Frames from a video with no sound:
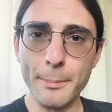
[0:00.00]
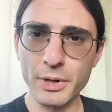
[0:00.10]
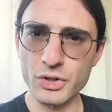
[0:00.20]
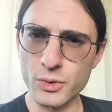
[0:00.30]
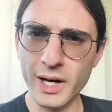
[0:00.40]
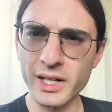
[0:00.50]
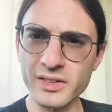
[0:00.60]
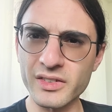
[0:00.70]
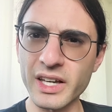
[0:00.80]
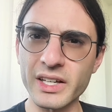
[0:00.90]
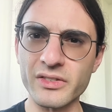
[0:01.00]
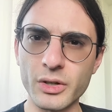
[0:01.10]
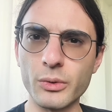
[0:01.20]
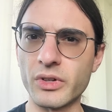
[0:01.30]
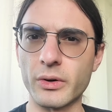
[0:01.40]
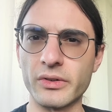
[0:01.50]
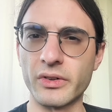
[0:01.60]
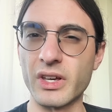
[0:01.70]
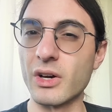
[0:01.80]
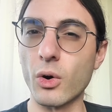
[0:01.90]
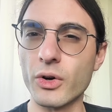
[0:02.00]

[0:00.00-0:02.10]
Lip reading: but try not to take it too seriously,